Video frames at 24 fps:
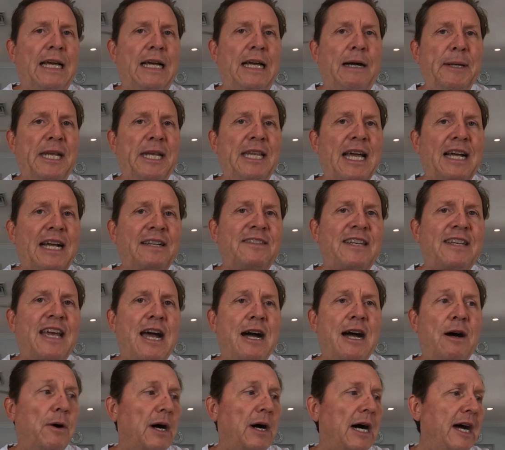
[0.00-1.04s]
I mean, that's
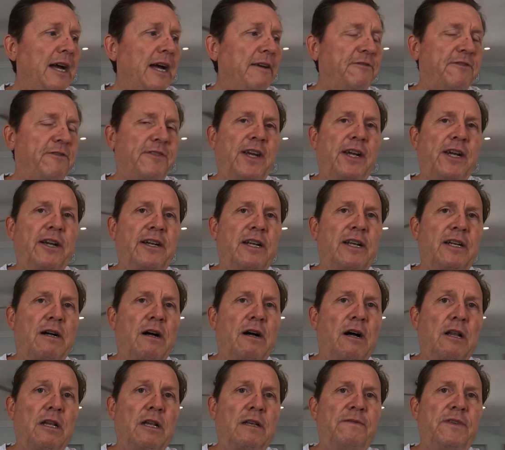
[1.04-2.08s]
how I figured
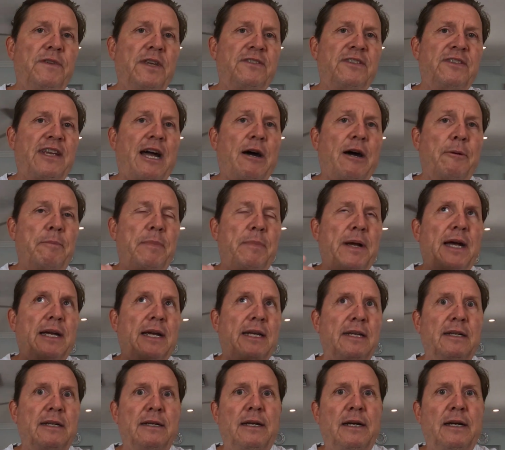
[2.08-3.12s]
all of this out
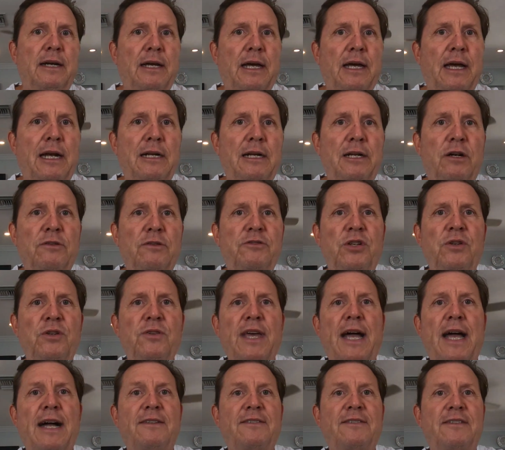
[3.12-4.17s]
back in, I don't know,
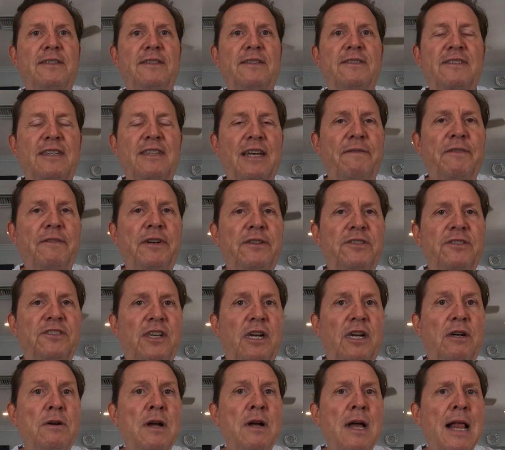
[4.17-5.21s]
2007 or
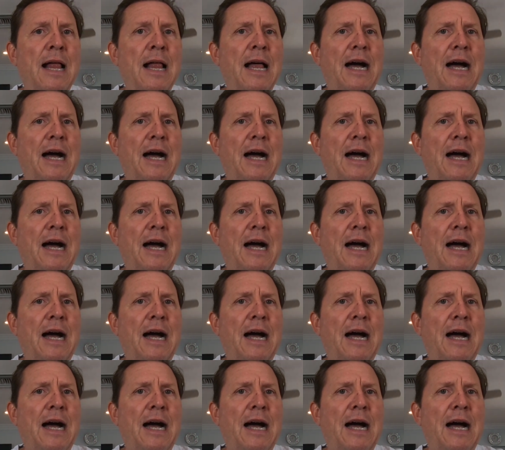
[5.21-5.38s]
so.